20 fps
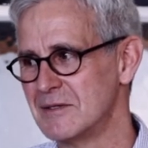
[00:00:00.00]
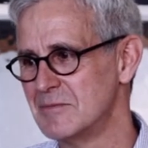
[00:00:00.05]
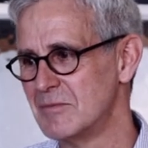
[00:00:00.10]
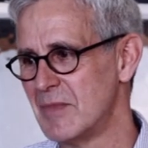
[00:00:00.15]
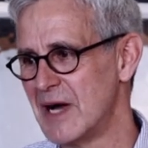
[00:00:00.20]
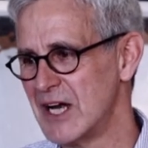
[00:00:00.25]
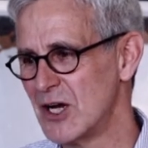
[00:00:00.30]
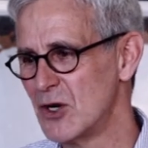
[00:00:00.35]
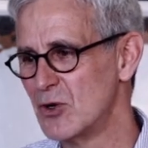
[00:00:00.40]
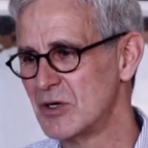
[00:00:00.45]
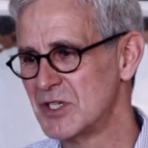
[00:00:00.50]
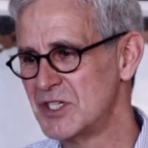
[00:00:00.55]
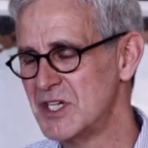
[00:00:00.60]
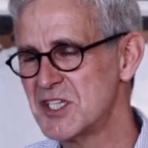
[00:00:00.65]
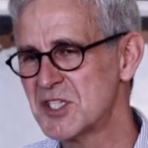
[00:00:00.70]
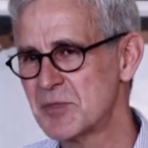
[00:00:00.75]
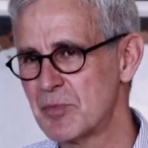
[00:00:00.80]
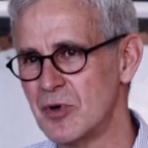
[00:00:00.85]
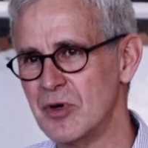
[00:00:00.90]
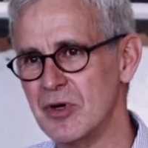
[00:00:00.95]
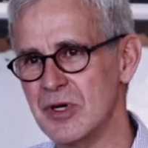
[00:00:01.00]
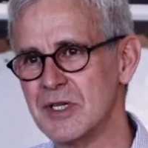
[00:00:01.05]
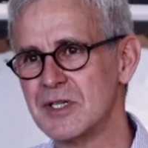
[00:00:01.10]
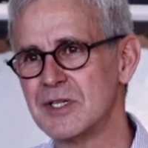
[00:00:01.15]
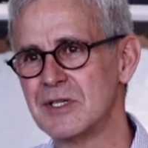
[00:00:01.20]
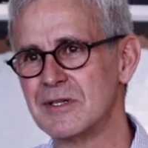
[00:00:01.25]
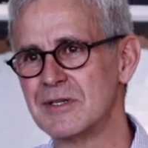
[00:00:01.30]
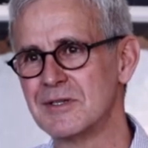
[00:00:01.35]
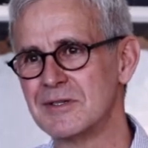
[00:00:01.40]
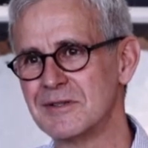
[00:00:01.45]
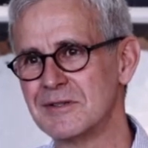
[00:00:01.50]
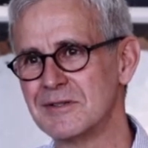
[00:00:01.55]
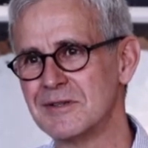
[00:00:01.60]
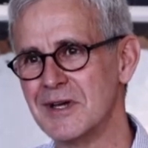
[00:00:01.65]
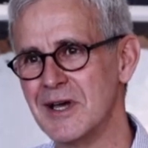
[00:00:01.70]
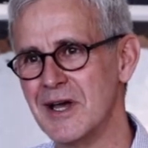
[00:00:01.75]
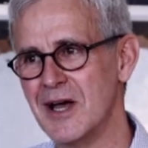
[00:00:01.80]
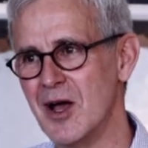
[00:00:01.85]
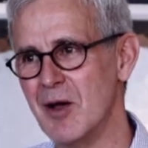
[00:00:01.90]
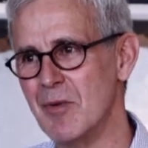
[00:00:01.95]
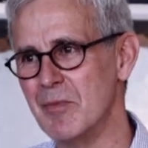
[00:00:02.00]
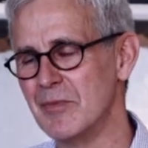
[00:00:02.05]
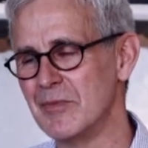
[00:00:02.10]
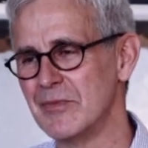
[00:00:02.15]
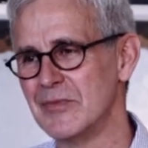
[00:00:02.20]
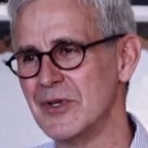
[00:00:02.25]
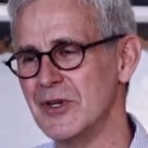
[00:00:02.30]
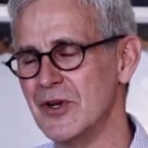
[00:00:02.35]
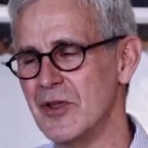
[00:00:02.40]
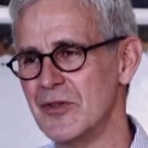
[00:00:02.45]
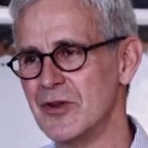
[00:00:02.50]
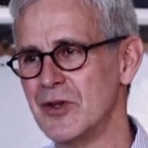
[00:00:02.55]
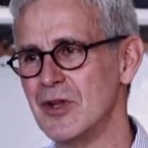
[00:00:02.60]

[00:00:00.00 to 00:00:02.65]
might look disparate, you know,